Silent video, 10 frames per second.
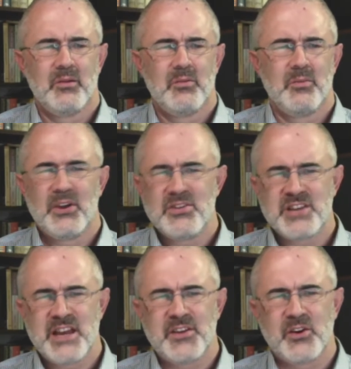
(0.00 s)
But
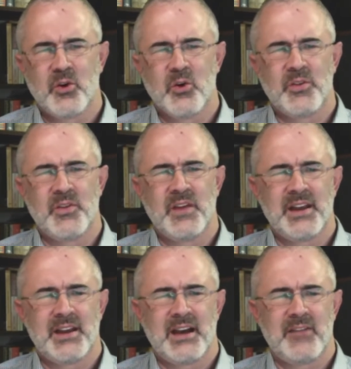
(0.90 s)
outside the court that
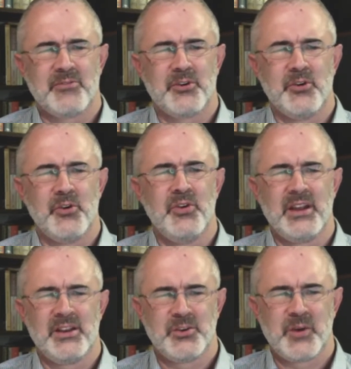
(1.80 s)
afternoon
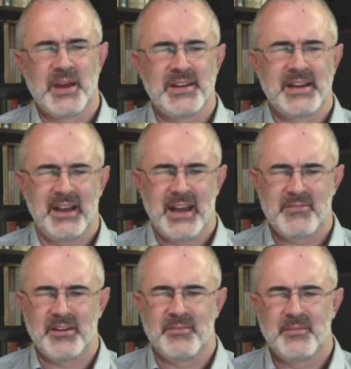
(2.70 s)
in
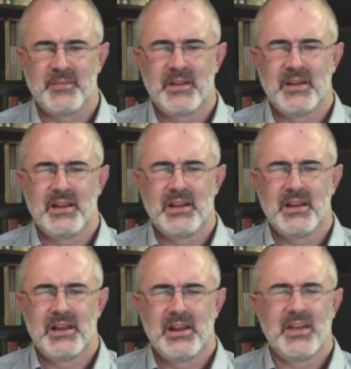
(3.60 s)
2011,
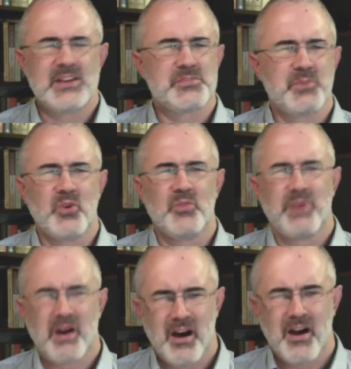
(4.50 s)
they spoke
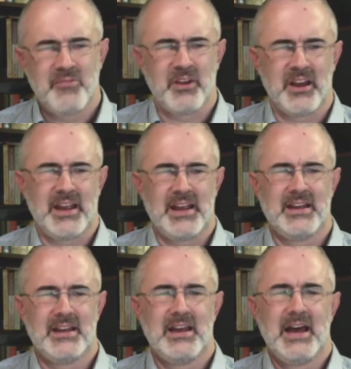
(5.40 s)
powerfully
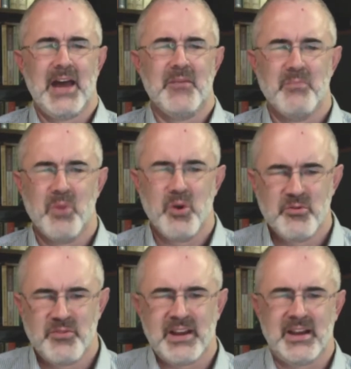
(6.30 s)
and
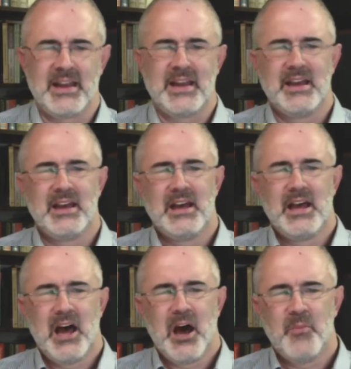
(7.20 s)
movingly
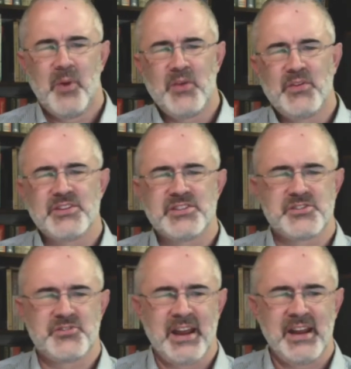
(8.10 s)
about the
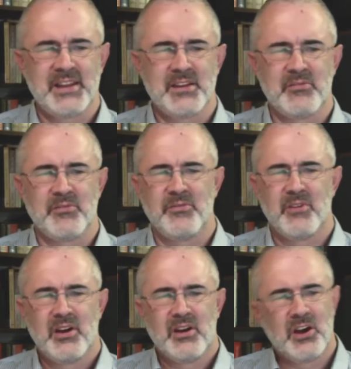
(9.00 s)
strength of
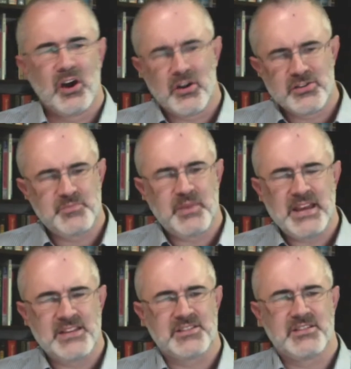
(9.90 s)
God's
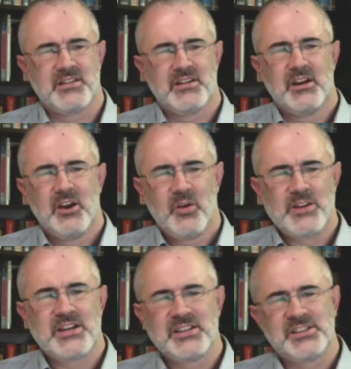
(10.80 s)
peace,
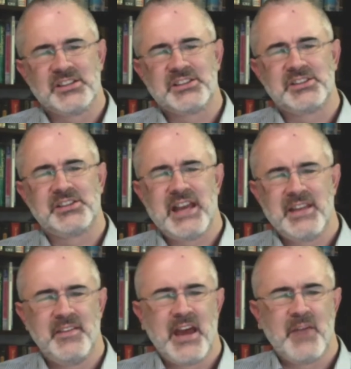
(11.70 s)
which had
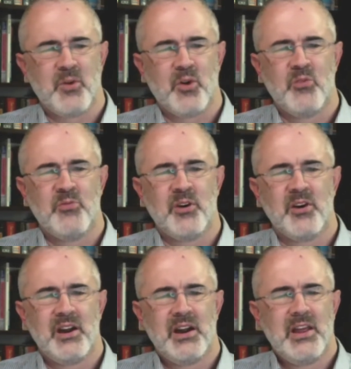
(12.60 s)
sustained them over
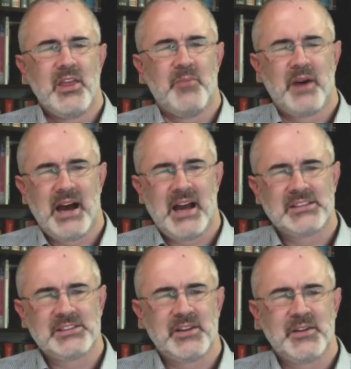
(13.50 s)
the
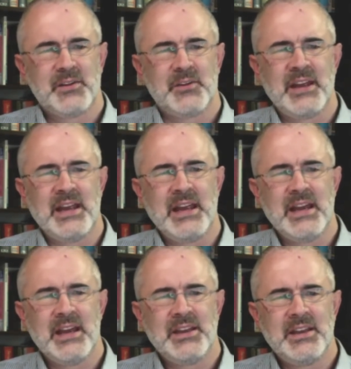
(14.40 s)
past 3
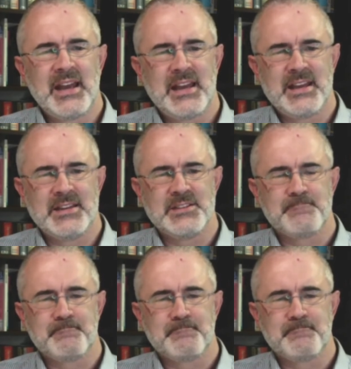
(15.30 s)
decades.